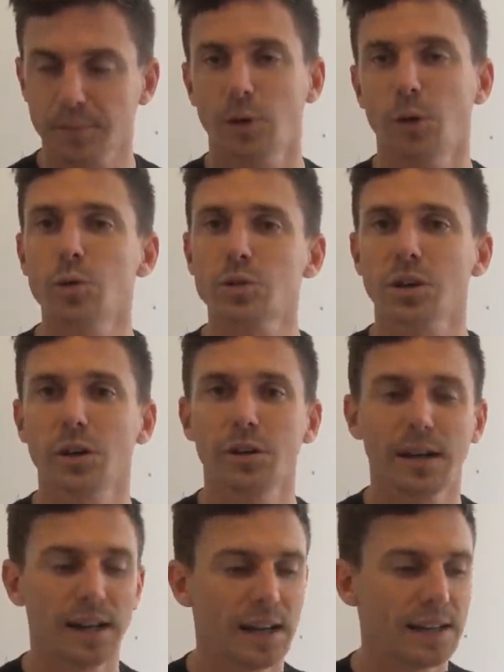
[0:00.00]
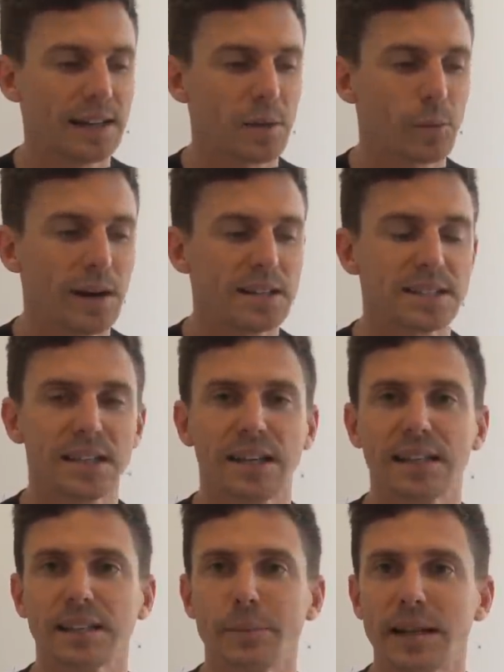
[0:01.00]
also another way to
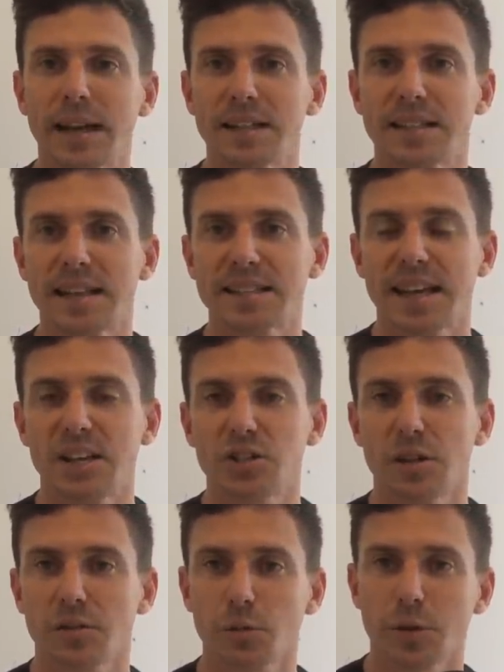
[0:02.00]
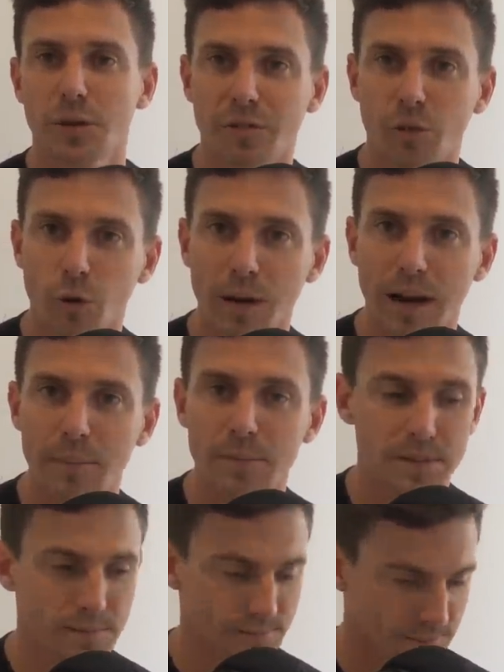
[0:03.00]
eliminate that tension through your
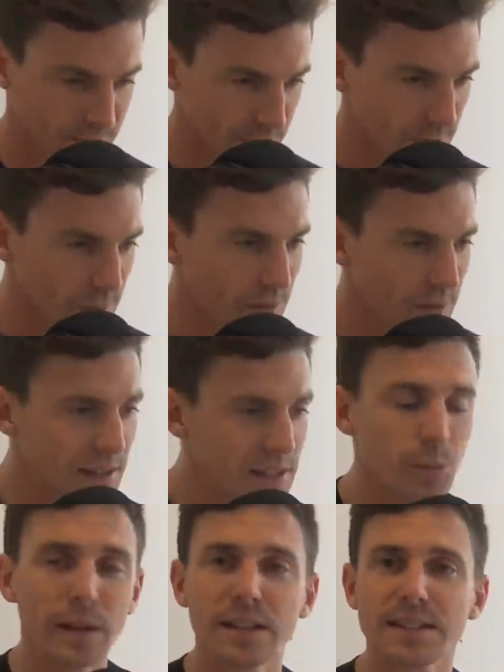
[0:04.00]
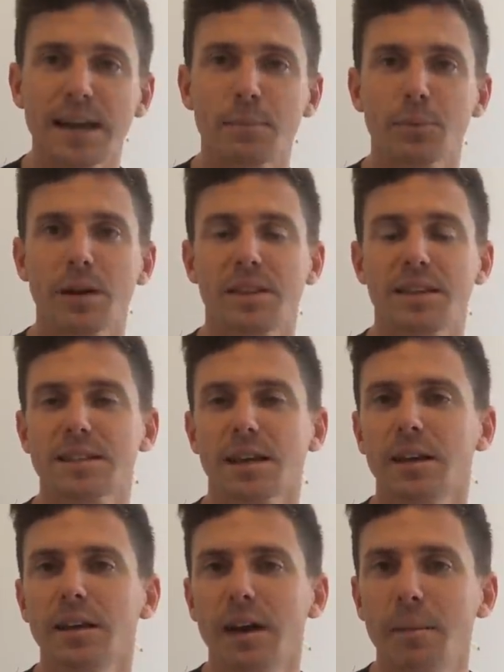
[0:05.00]
forearms as well as that breath is
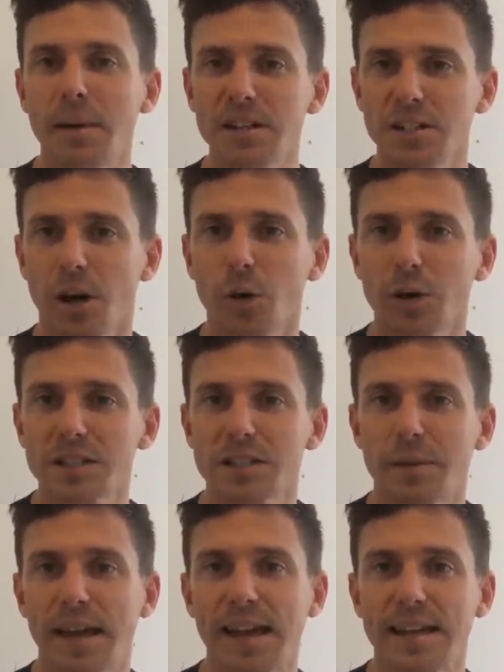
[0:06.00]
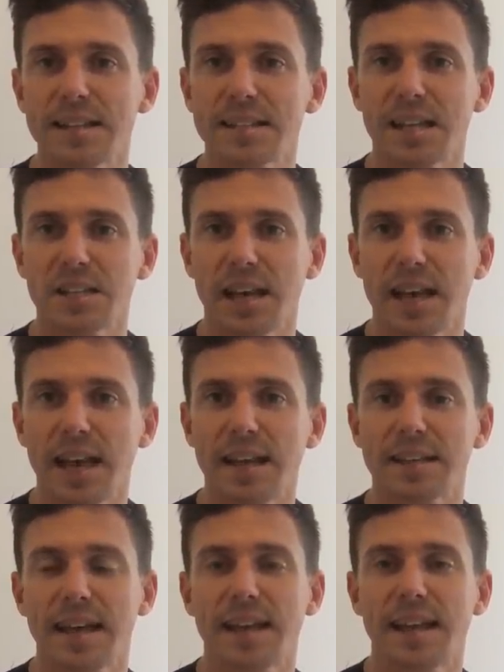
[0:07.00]
imagine holding some eggs in your
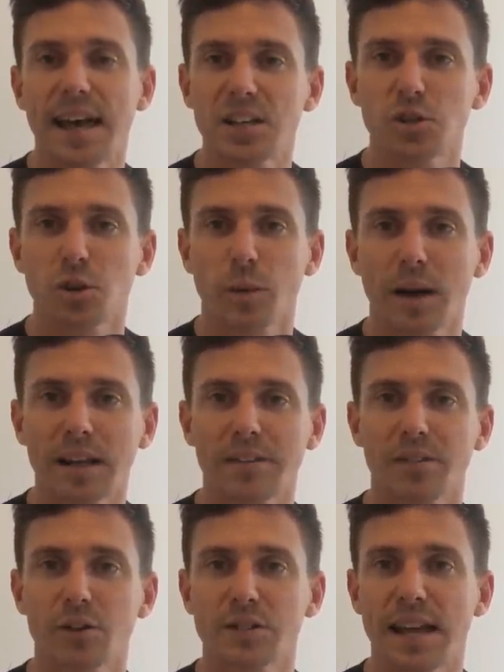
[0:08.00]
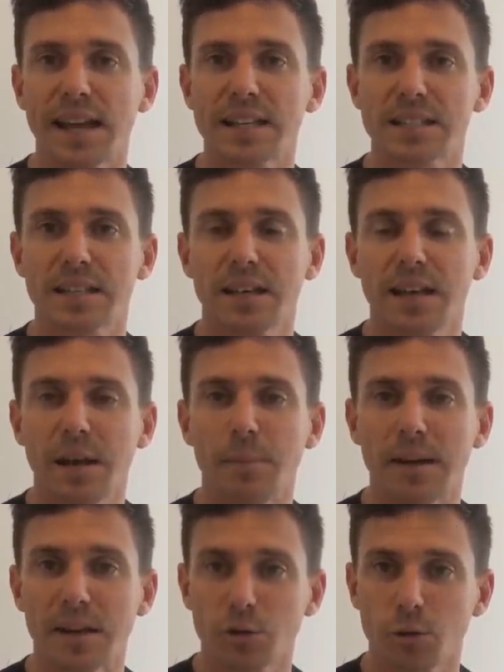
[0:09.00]
hand, and as you're running, if those eggs are
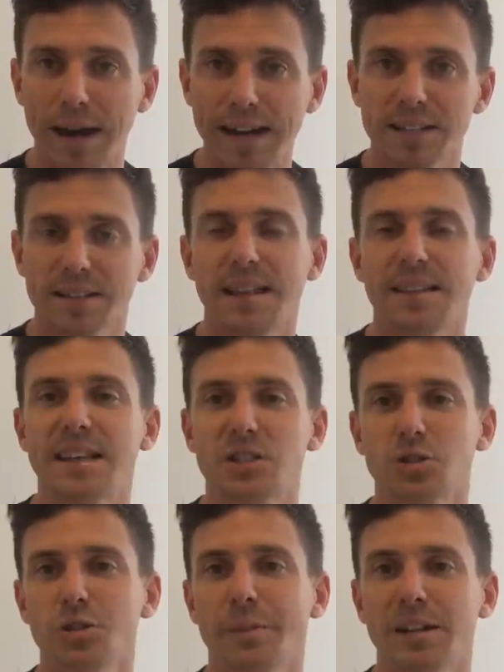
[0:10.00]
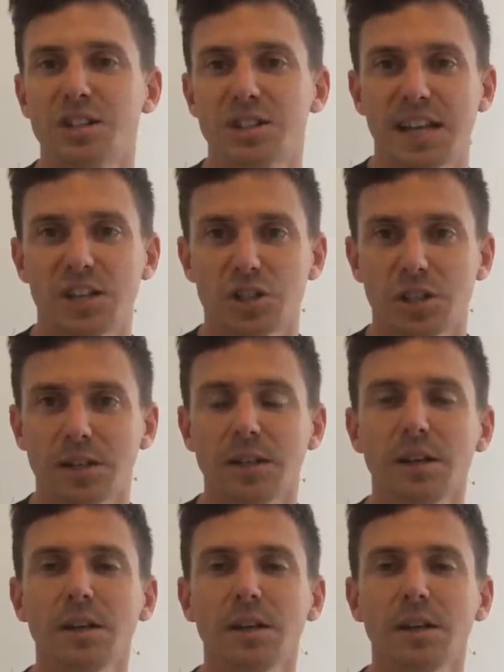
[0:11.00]
being cracked, then there's too much tension.